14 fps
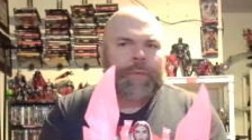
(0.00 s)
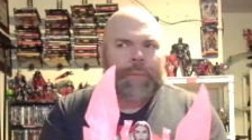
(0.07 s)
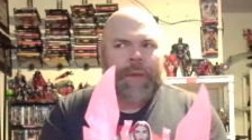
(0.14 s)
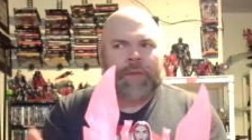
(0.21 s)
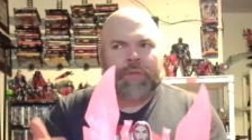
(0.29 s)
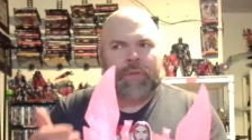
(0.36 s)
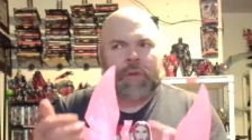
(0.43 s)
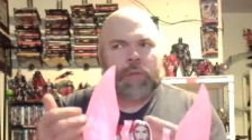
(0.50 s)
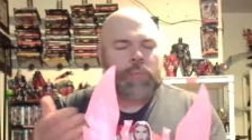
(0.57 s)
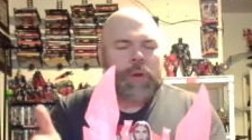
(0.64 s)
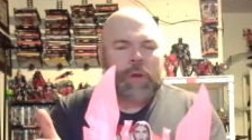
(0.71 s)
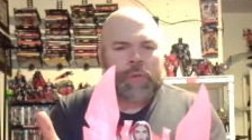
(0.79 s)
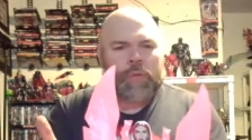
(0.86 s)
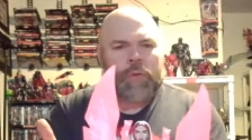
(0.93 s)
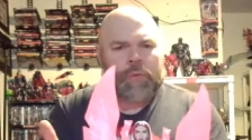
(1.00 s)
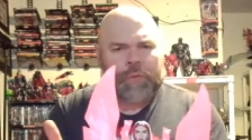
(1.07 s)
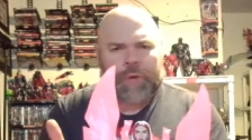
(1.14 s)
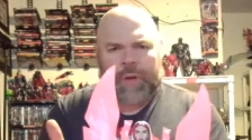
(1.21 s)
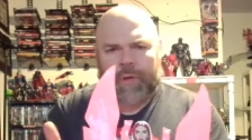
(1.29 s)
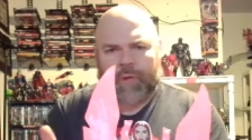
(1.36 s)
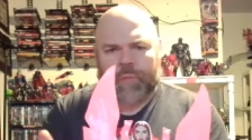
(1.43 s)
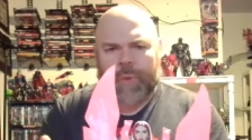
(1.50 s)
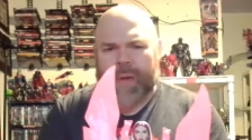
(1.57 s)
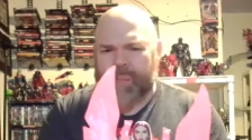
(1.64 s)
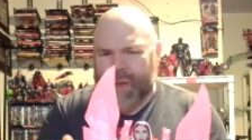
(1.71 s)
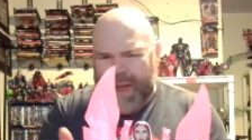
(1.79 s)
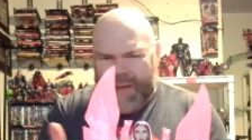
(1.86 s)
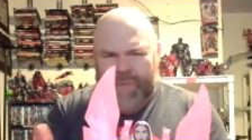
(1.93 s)
makes it look pretty cool for a display,
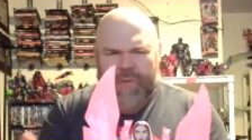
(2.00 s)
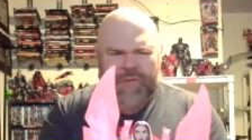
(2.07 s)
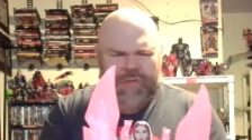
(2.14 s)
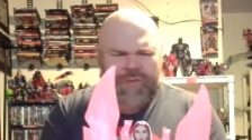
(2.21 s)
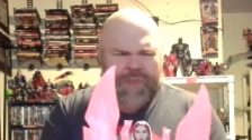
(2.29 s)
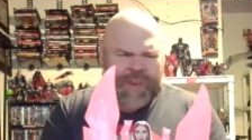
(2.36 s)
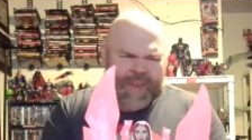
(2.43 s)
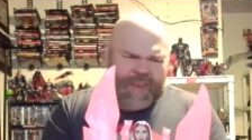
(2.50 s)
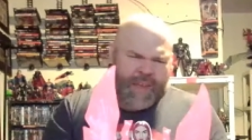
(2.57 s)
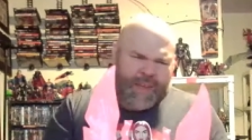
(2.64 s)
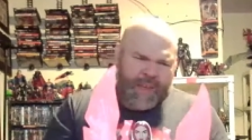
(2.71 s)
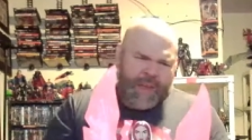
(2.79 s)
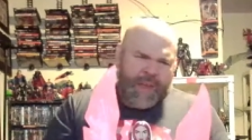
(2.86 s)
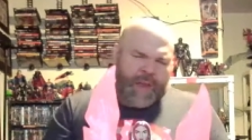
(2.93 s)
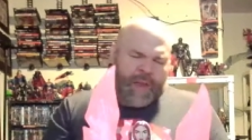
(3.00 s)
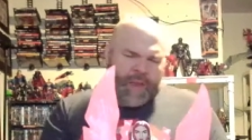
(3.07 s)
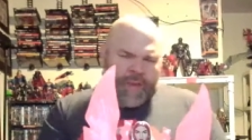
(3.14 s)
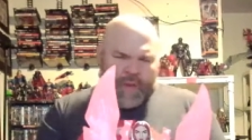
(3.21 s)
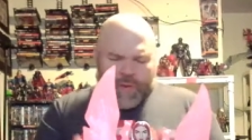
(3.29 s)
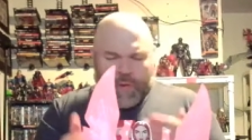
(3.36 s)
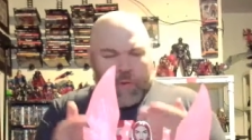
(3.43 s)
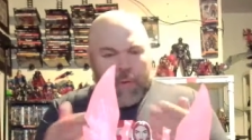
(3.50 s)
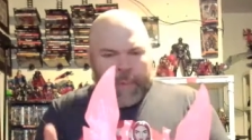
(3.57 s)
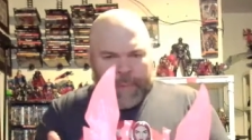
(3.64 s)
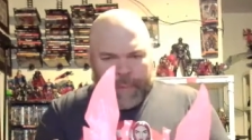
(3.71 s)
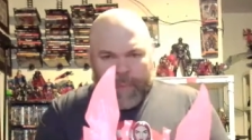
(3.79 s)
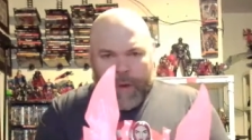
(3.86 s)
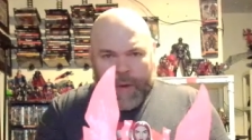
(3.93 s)
but I wish you could do a
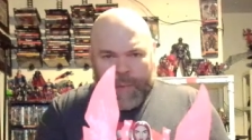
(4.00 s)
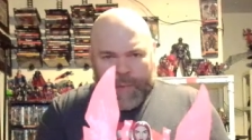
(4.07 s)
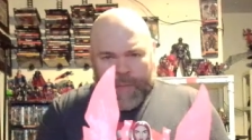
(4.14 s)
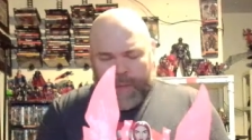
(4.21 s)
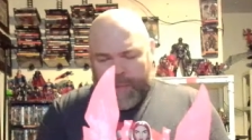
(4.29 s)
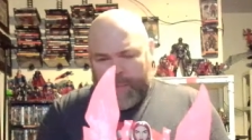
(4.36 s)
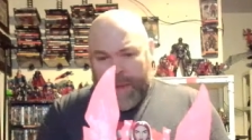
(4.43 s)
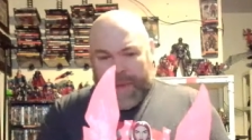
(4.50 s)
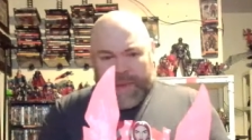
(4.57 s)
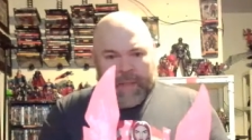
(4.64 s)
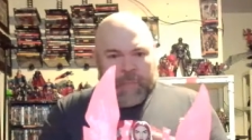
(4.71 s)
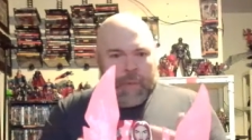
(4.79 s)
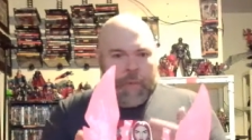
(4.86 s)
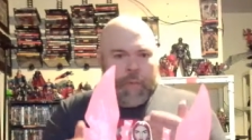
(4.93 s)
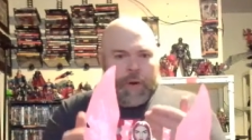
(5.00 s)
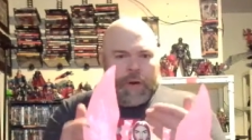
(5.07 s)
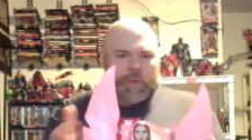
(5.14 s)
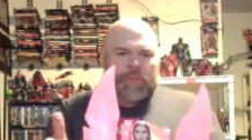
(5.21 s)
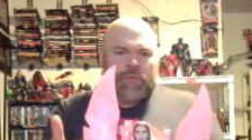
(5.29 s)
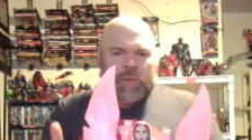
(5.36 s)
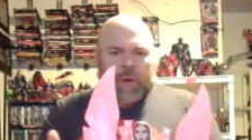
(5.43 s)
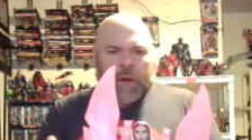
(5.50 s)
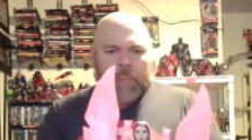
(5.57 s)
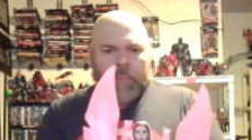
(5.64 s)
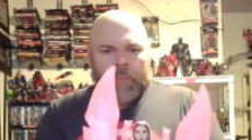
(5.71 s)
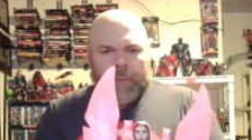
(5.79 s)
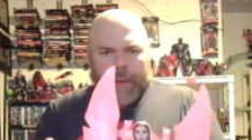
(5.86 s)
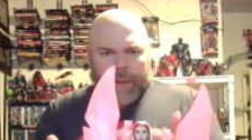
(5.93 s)
little bit more with it, make it a little bit more
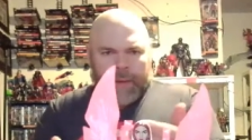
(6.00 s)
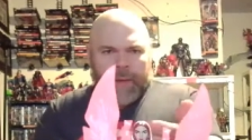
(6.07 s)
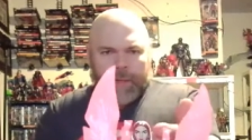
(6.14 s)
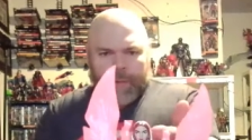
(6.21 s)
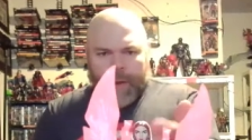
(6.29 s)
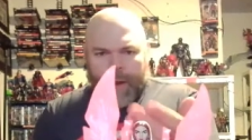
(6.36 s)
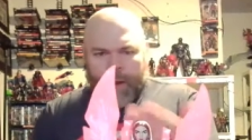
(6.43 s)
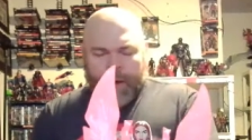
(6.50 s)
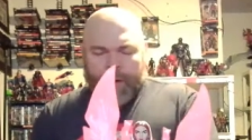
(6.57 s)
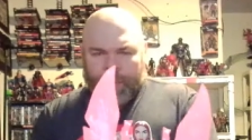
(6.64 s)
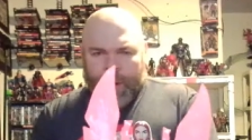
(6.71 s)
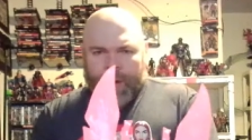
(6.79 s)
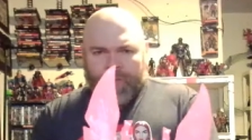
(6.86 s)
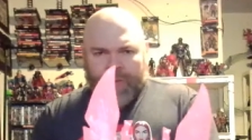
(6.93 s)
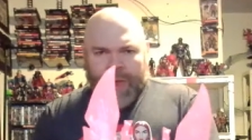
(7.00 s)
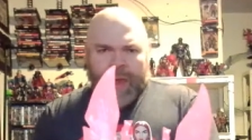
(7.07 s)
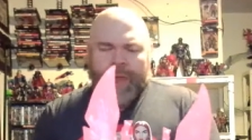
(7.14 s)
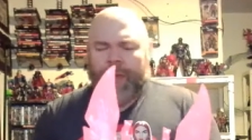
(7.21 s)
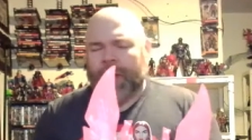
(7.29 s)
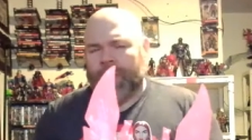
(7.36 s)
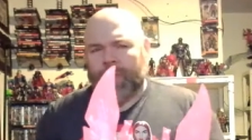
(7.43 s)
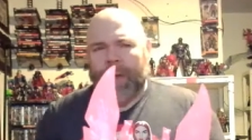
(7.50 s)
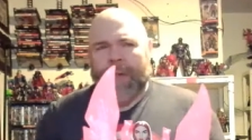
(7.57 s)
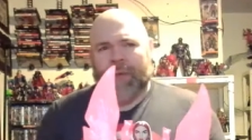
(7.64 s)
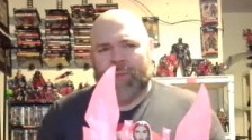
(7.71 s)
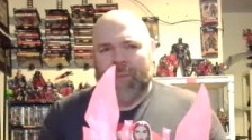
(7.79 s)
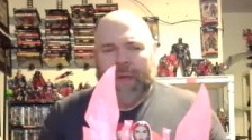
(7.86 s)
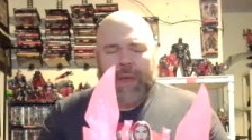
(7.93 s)
extreme, like, you know, the hair and the wings kind of get in the way
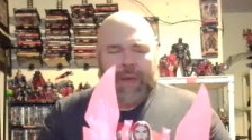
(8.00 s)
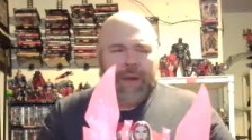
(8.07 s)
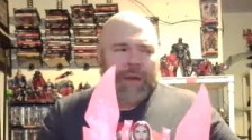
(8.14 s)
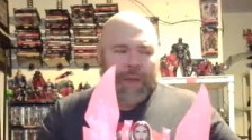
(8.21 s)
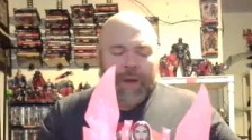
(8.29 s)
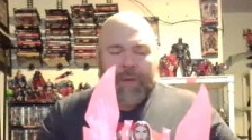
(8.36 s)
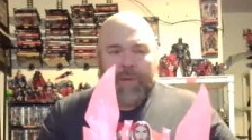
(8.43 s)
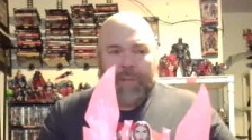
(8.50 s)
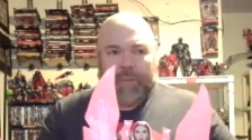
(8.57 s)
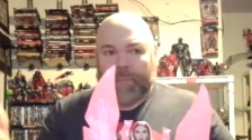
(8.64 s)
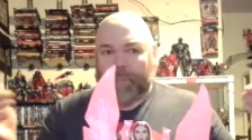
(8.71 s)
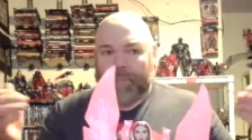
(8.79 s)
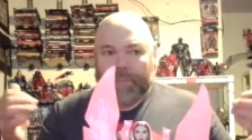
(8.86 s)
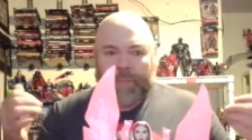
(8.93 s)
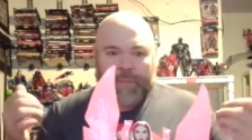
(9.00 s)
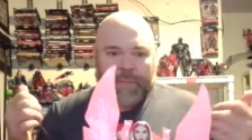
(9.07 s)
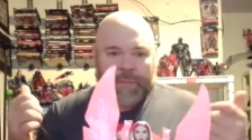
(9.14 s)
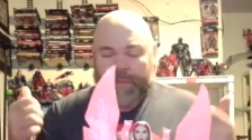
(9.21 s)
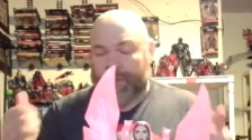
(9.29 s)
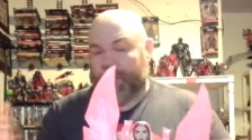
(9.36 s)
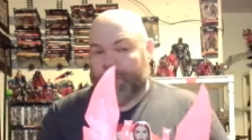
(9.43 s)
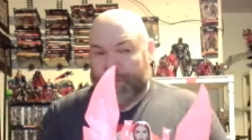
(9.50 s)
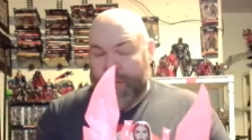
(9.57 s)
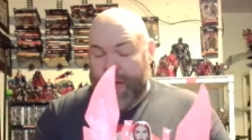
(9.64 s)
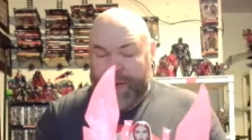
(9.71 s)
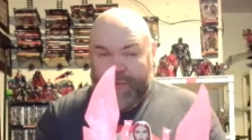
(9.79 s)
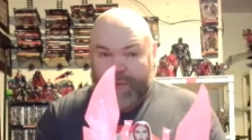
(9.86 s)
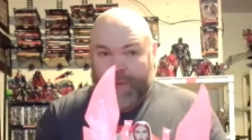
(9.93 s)
of making it, you know, the
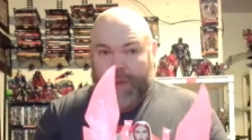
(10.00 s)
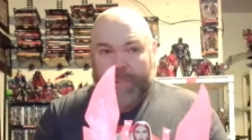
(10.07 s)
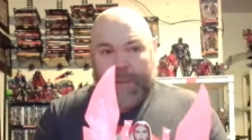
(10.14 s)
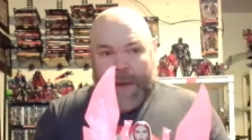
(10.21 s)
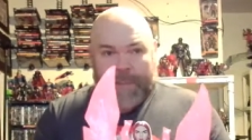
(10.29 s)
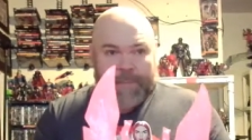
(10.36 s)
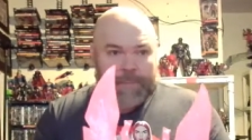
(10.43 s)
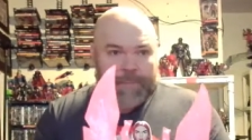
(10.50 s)
flying really pop,